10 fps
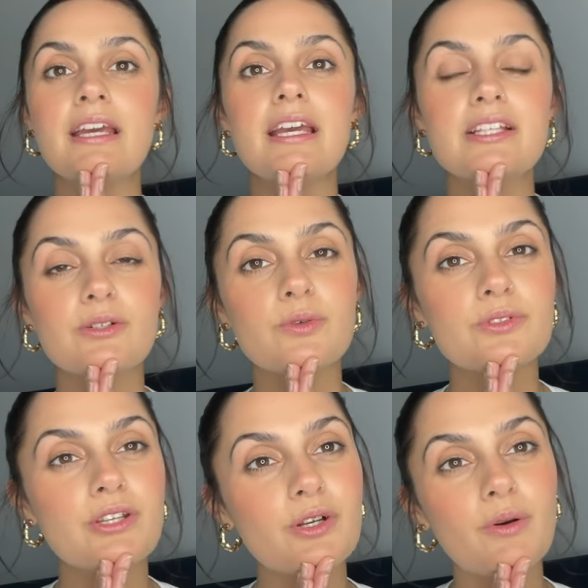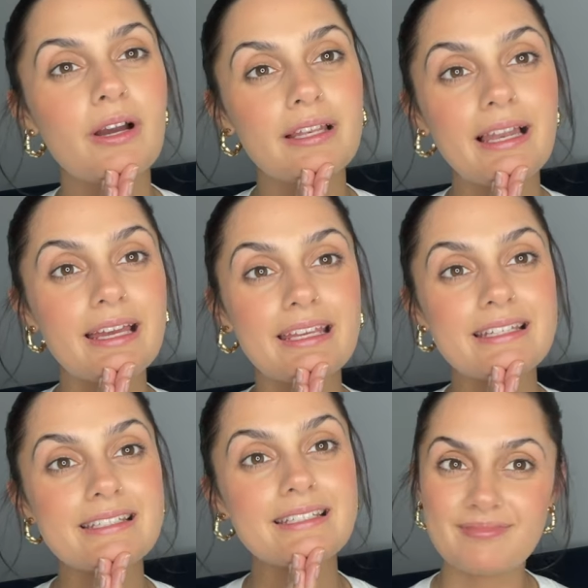It's also quite
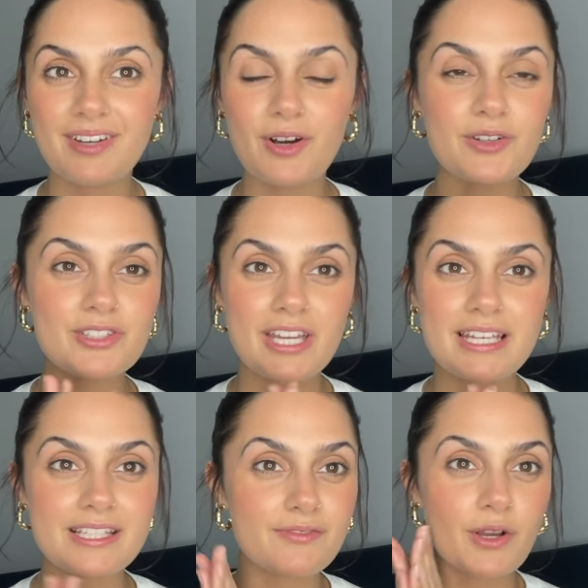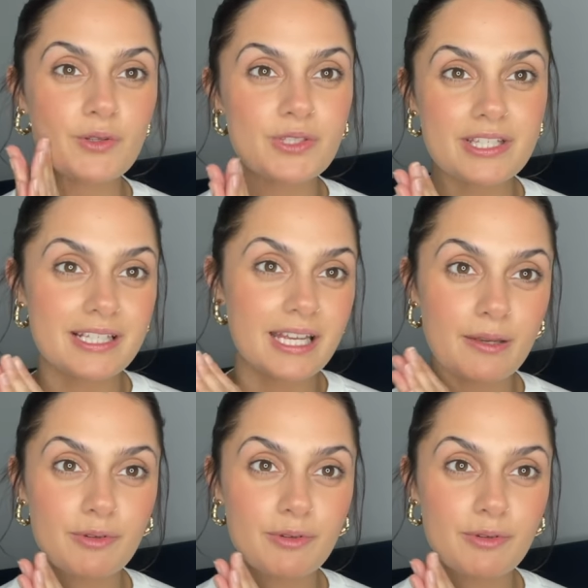late. RJ is fast asleep,